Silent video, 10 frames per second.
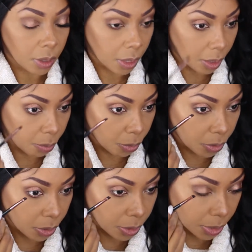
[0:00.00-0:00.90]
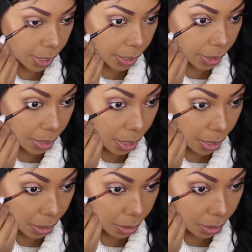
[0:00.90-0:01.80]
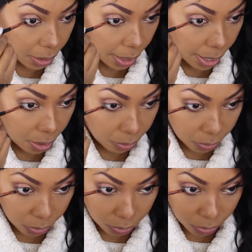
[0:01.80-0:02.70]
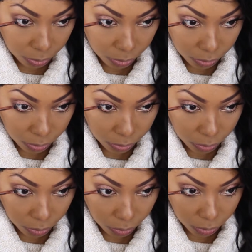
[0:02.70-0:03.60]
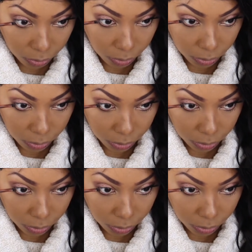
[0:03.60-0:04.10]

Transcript: and we're going to tight line the outer corner.